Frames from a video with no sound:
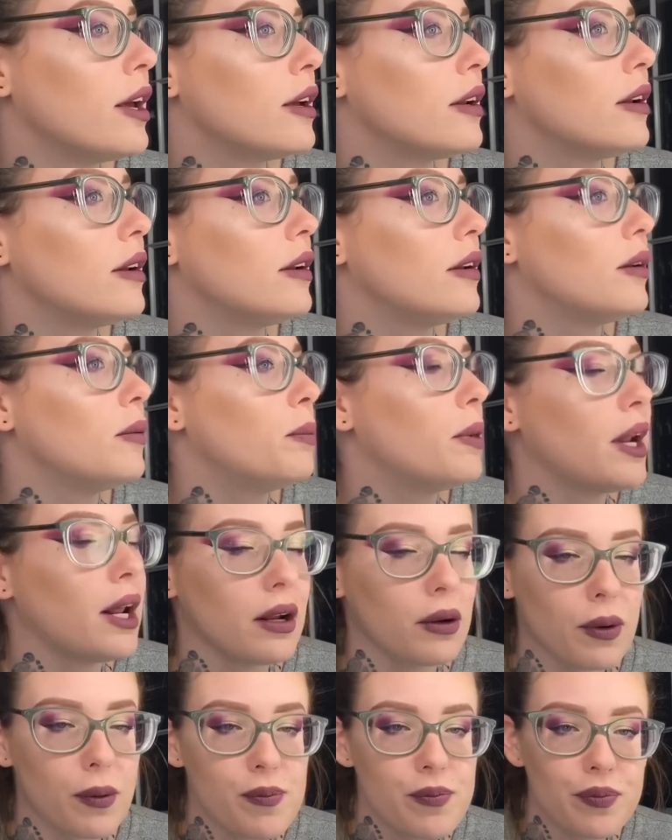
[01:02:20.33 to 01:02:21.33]
it. But
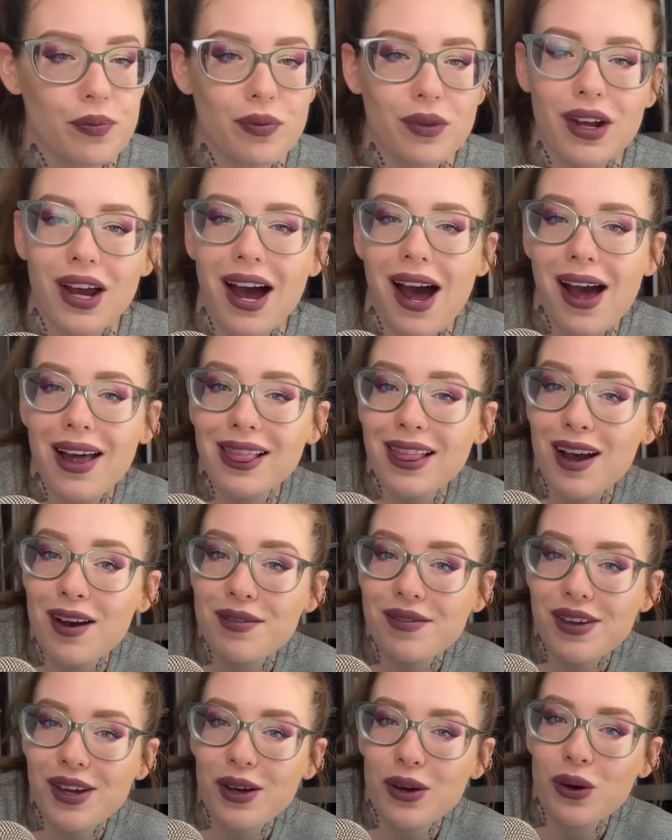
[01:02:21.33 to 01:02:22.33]
anyway, I
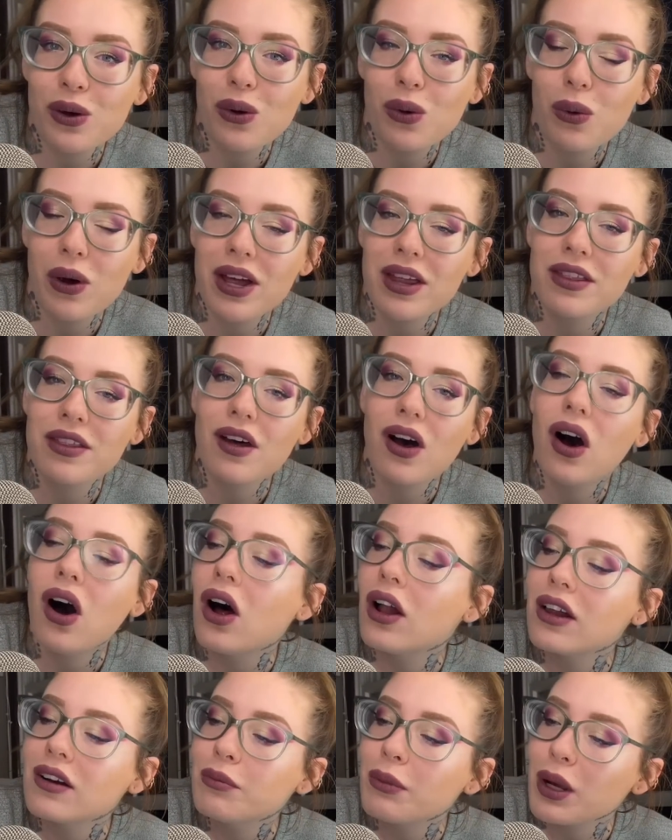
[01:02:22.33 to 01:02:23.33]
love you with
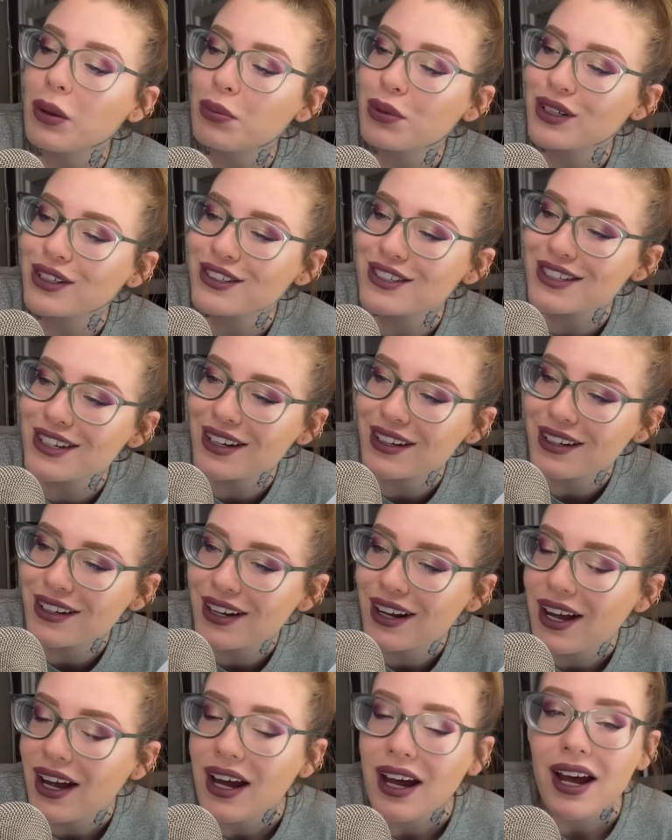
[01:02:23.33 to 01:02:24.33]
all of my person.
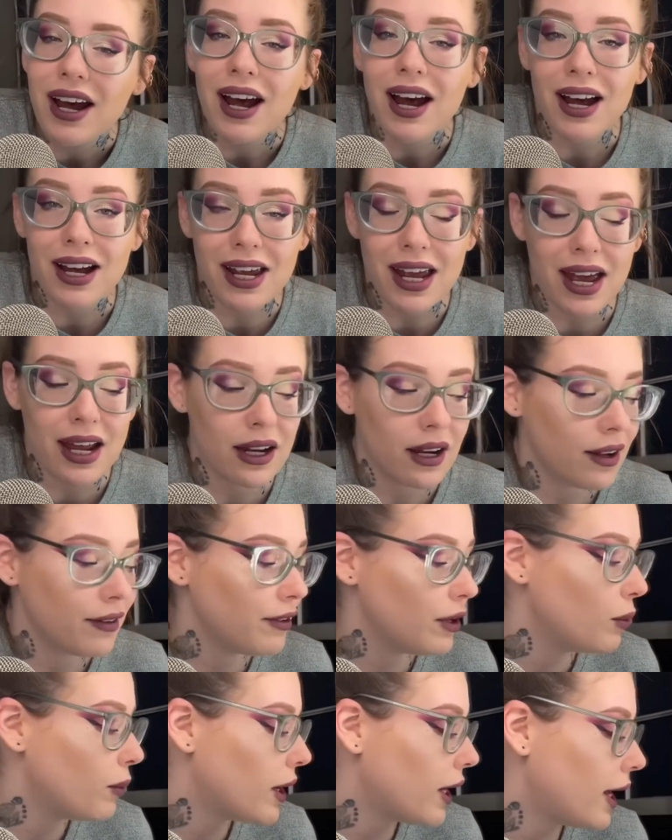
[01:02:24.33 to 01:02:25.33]
Again,
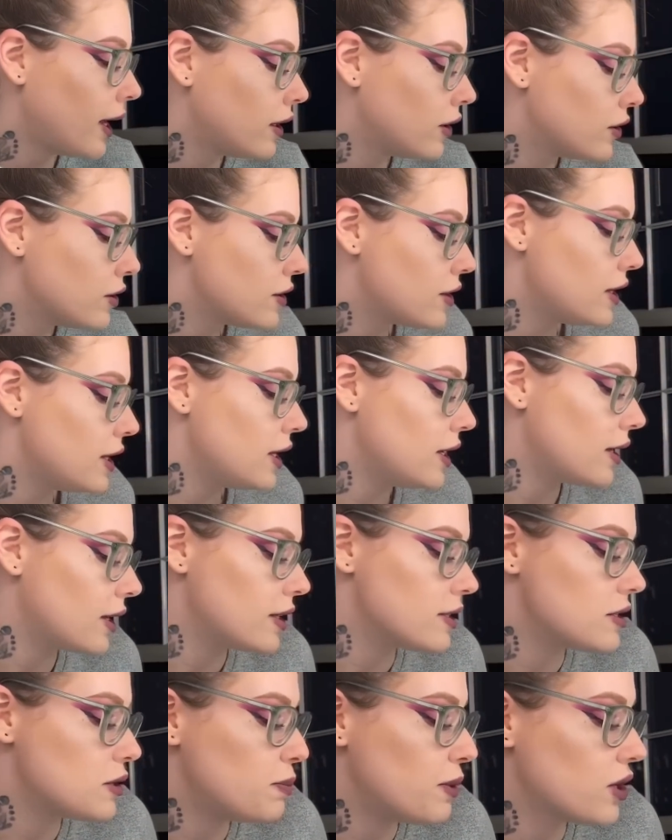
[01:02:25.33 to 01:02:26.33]
if you want to enter the
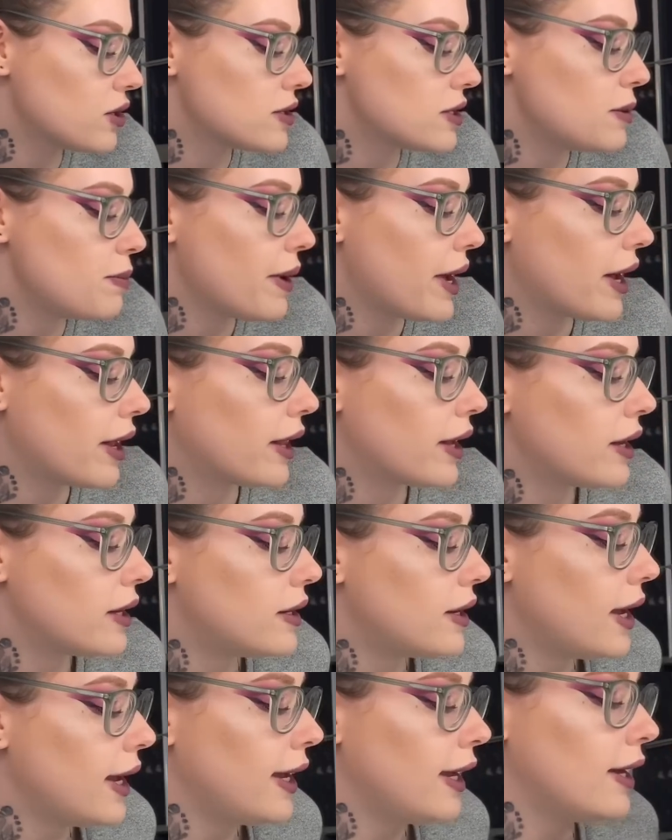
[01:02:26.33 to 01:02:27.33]
Conspiracy
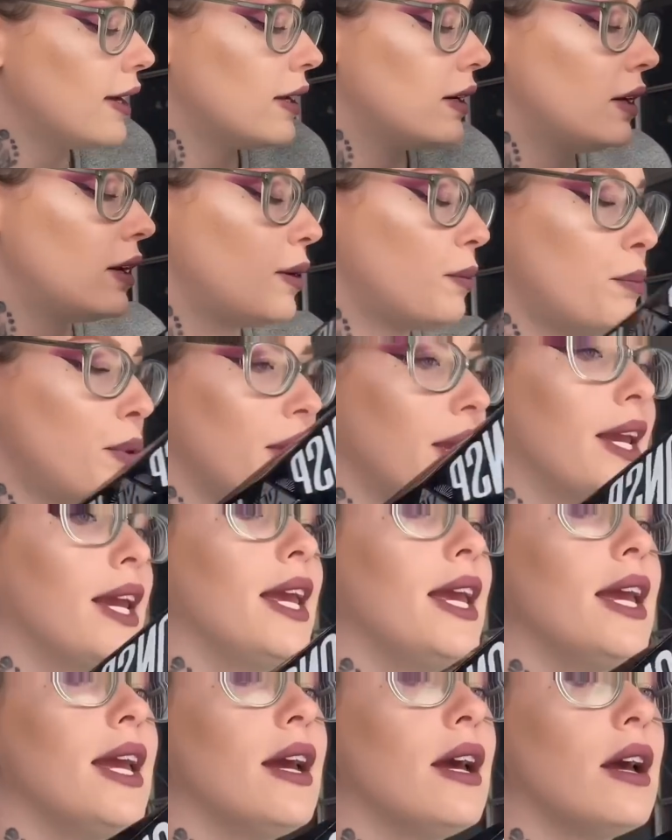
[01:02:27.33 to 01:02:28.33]
Palette and
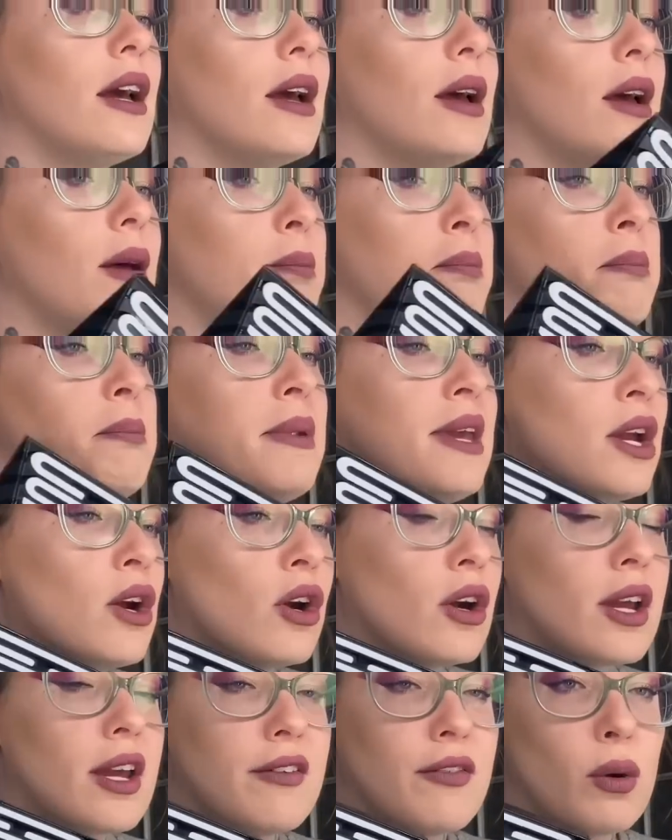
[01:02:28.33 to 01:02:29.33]
Piggy
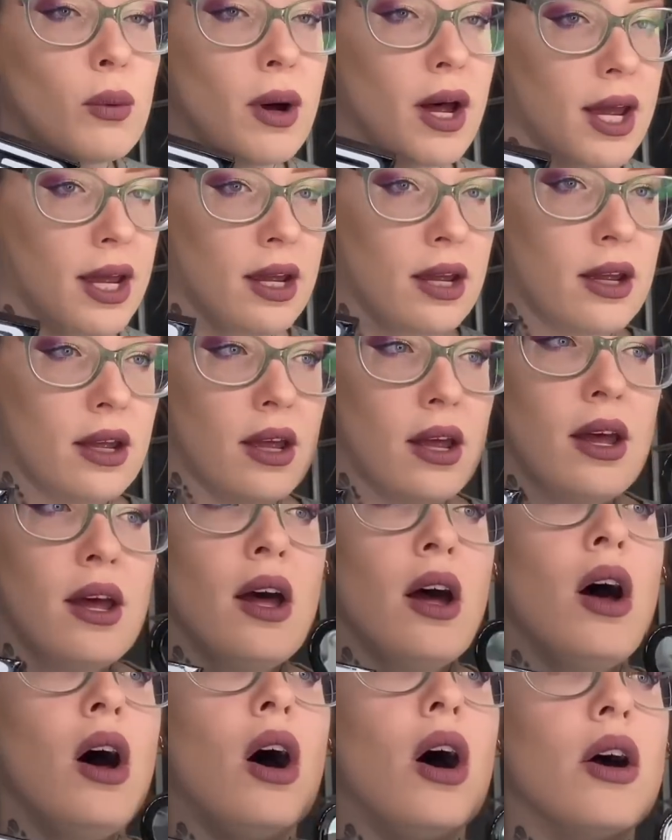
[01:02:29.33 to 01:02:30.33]
Mirror giveaway,
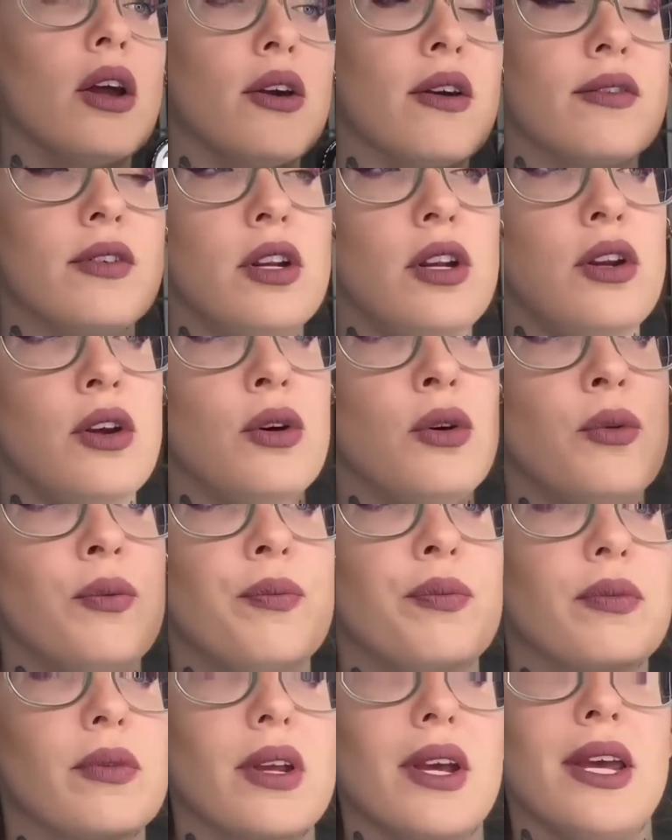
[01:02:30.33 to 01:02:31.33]
all you have to do
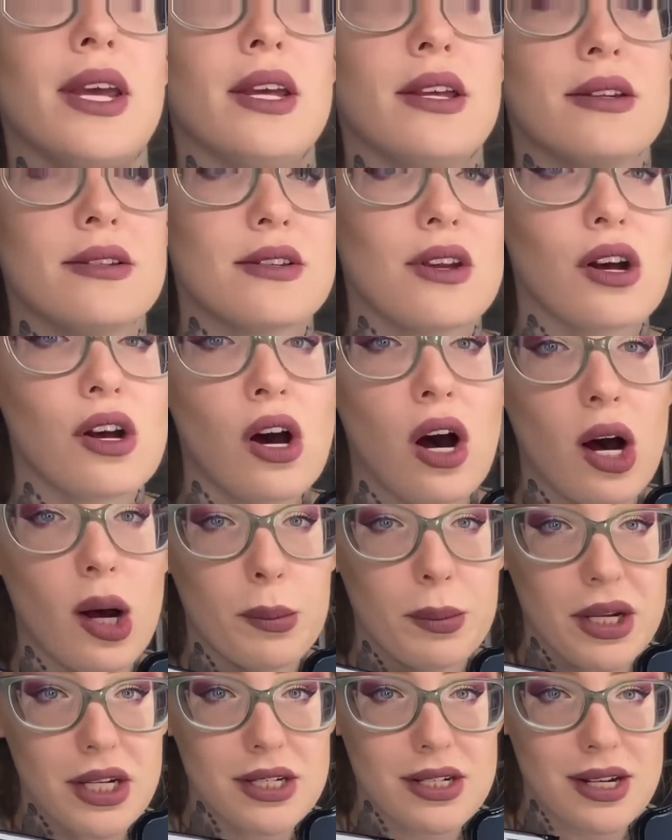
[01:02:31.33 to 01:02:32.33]
is
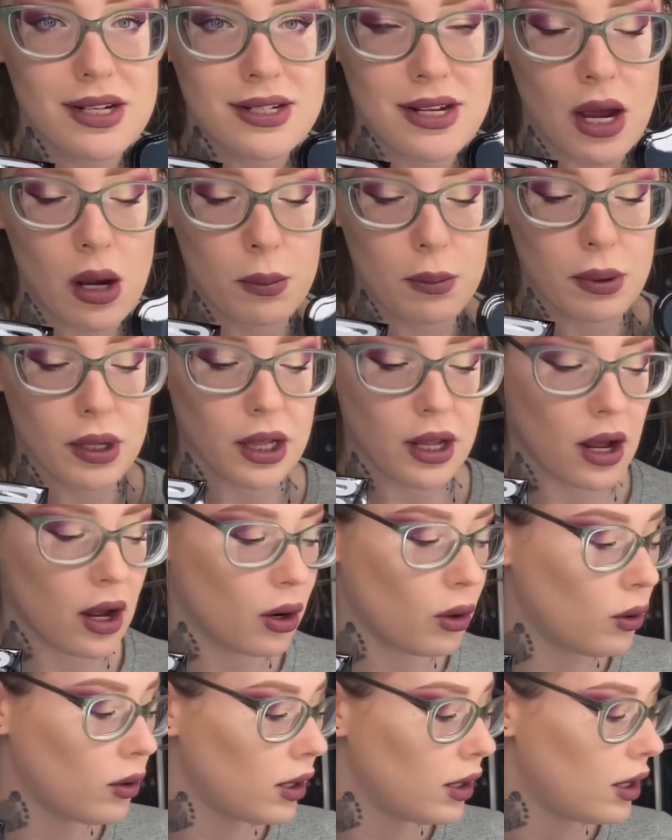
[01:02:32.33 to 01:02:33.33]
comment down
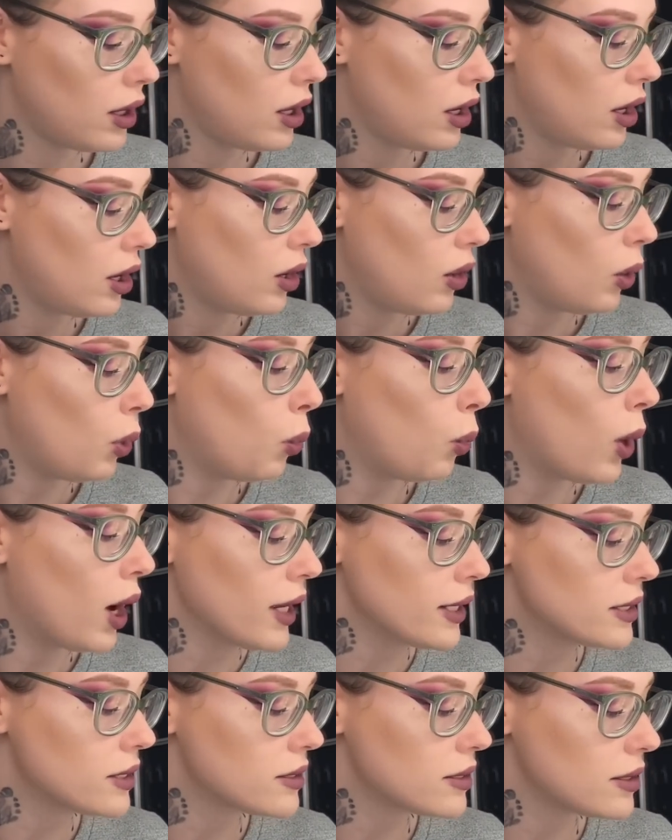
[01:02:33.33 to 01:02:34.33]
below
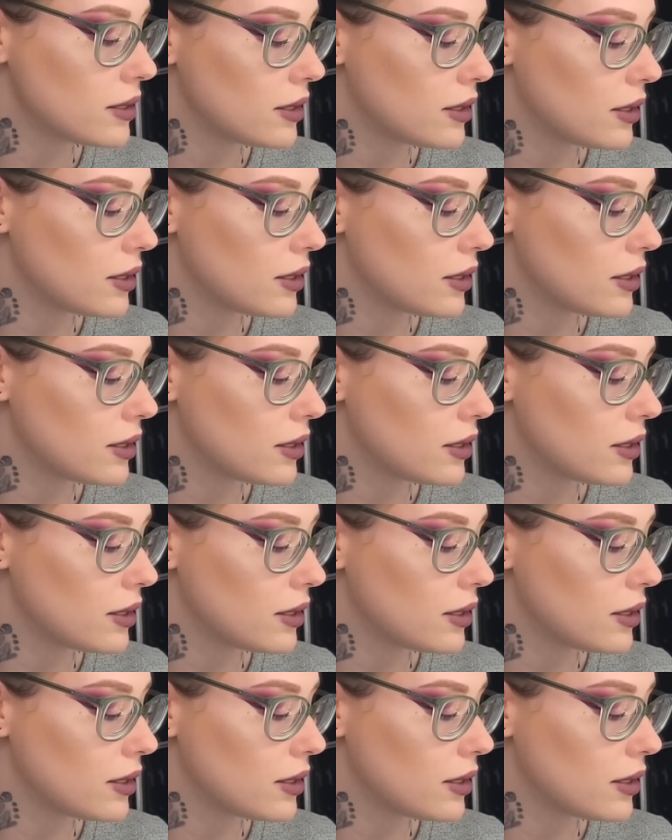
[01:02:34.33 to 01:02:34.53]
what,